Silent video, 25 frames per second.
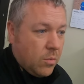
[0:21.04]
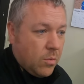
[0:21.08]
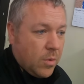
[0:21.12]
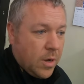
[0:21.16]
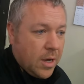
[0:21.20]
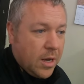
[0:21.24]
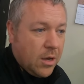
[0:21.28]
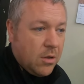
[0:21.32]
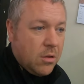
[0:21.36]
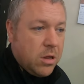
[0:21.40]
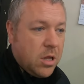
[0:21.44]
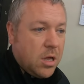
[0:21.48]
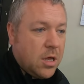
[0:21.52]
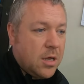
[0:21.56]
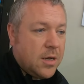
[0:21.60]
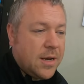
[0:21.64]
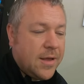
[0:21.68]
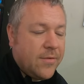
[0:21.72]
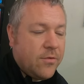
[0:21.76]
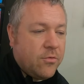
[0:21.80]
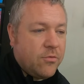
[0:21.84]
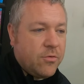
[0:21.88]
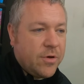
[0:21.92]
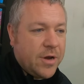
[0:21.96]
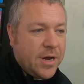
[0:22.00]
Well, I
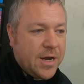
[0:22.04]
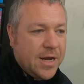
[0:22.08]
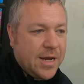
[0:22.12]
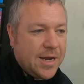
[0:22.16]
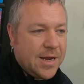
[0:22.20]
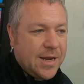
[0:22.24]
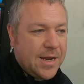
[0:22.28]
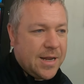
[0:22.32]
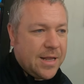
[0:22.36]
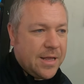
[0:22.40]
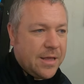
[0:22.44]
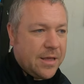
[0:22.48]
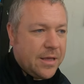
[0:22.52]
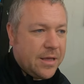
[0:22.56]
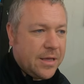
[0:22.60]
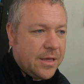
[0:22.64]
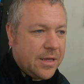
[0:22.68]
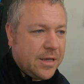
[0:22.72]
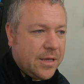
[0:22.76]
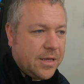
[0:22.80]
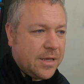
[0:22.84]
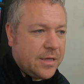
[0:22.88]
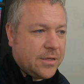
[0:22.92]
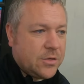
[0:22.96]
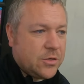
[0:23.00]
never
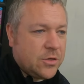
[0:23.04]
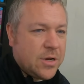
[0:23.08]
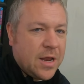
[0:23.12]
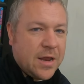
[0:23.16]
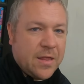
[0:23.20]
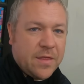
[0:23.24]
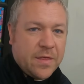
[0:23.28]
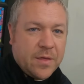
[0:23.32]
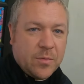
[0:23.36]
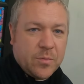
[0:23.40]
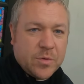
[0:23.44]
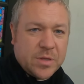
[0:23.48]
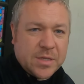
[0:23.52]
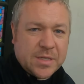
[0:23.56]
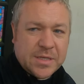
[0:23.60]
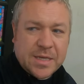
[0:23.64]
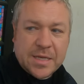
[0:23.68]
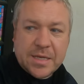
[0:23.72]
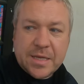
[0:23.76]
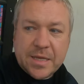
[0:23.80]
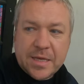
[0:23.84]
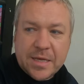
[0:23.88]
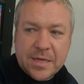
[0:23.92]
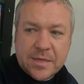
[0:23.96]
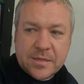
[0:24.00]
really done anything with
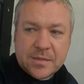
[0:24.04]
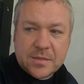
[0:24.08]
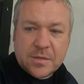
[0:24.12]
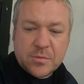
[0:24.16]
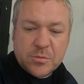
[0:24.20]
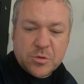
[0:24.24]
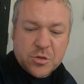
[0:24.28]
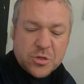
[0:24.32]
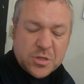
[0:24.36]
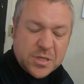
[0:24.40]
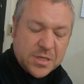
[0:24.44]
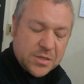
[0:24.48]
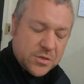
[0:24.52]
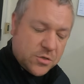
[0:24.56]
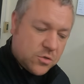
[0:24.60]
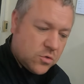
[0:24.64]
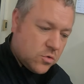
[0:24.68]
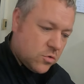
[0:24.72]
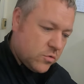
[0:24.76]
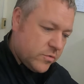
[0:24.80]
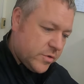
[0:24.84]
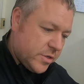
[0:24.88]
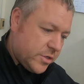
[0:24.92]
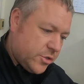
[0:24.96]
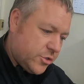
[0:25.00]
the CDs. They were just in
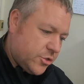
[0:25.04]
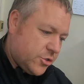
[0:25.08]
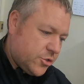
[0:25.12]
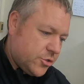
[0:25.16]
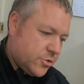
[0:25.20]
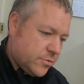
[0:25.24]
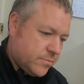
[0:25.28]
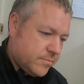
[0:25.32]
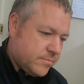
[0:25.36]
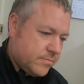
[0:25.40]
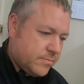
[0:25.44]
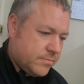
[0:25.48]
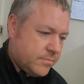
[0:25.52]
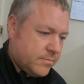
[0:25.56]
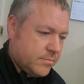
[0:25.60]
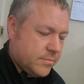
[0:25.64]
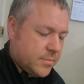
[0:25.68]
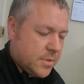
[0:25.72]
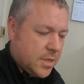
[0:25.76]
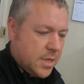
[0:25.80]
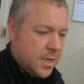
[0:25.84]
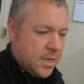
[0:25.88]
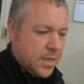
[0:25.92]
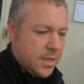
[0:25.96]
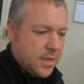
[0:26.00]
storage
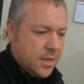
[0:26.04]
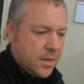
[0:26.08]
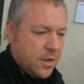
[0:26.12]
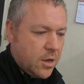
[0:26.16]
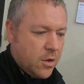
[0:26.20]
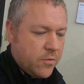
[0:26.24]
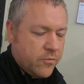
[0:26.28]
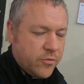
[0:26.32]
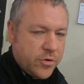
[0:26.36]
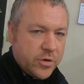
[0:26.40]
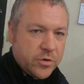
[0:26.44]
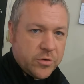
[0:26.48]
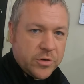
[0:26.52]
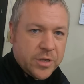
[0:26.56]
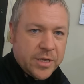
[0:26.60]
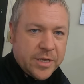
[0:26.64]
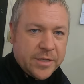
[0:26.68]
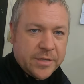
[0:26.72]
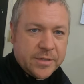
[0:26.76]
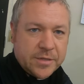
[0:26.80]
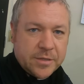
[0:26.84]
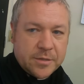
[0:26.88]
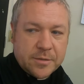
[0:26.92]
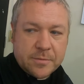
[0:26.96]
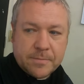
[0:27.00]
over in
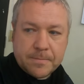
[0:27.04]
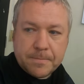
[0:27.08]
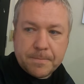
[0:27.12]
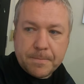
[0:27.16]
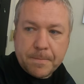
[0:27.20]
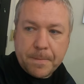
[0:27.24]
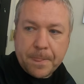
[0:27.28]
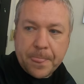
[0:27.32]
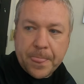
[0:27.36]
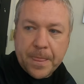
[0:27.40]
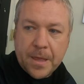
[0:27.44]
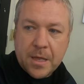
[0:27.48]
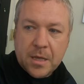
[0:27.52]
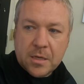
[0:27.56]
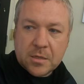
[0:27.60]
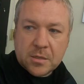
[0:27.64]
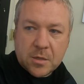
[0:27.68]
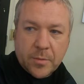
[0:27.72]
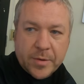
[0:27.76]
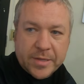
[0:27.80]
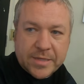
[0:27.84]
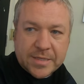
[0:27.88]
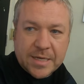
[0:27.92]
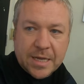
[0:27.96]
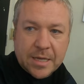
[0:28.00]
Nuneaton. So I
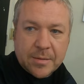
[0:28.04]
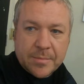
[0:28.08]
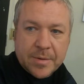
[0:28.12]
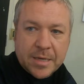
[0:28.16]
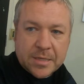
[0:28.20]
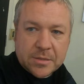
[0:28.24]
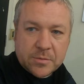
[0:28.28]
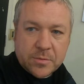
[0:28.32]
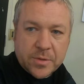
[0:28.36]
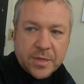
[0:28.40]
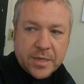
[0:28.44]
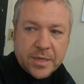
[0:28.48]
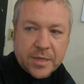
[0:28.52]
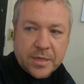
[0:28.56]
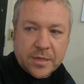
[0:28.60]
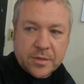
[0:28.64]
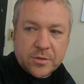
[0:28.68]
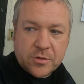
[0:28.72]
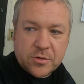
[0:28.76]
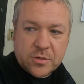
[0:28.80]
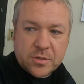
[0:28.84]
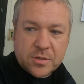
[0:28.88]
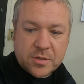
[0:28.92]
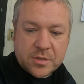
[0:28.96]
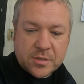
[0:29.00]
went to get them last week
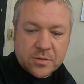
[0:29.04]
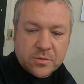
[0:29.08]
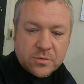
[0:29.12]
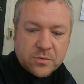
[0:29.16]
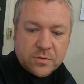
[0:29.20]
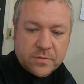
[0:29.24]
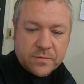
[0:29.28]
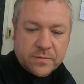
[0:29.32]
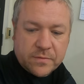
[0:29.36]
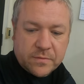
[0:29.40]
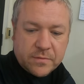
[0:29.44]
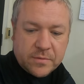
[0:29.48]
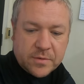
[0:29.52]
just to sort